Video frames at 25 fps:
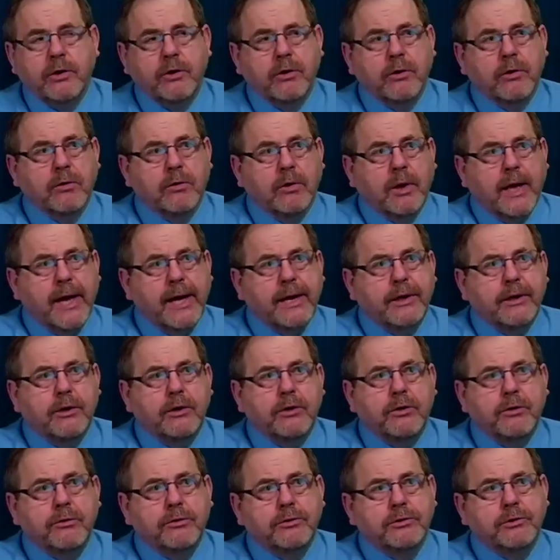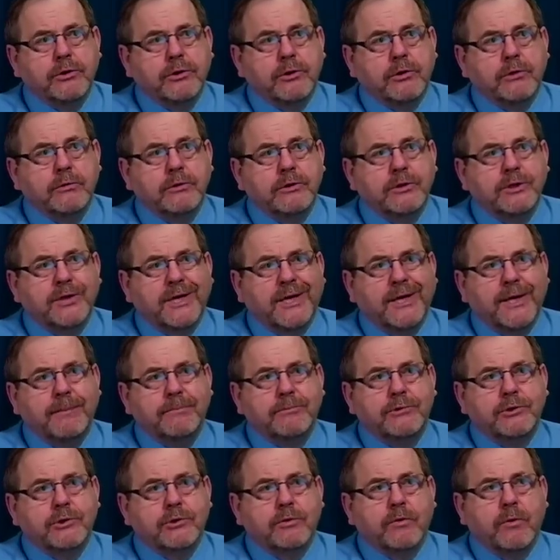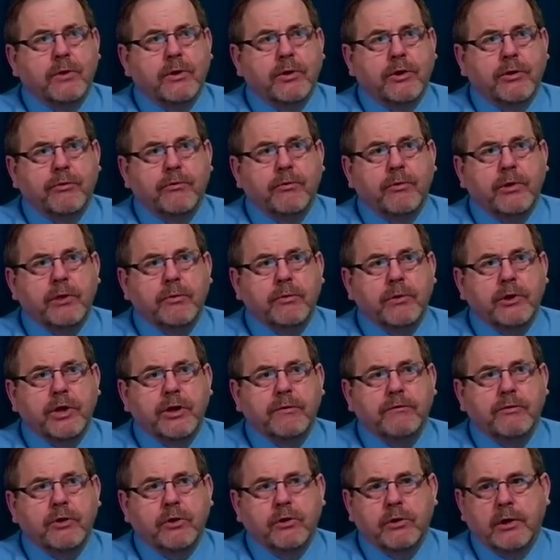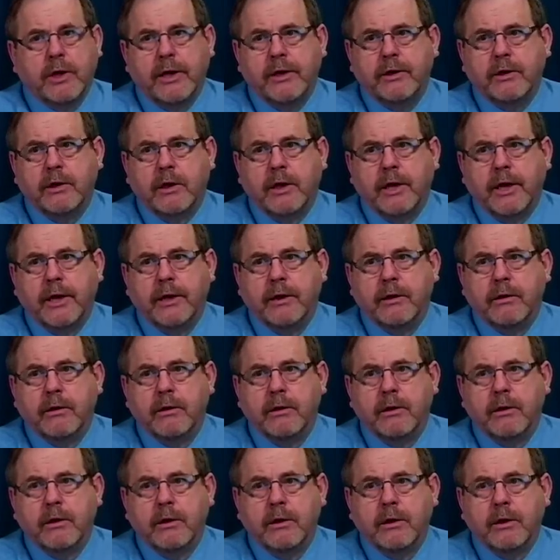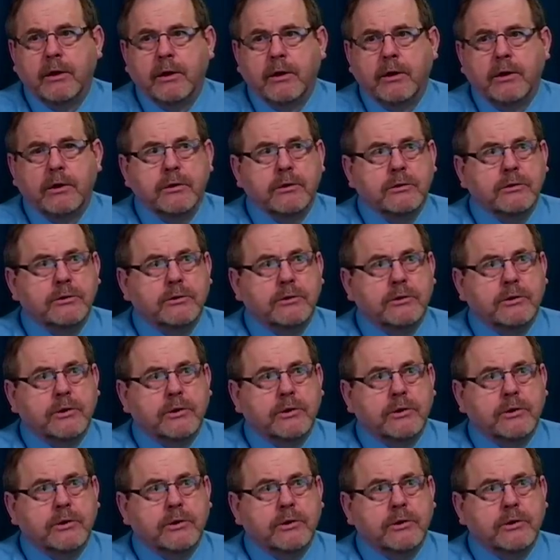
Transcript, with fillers: your line to neutral times square root of 3 will give you your line to line. Hold on one second.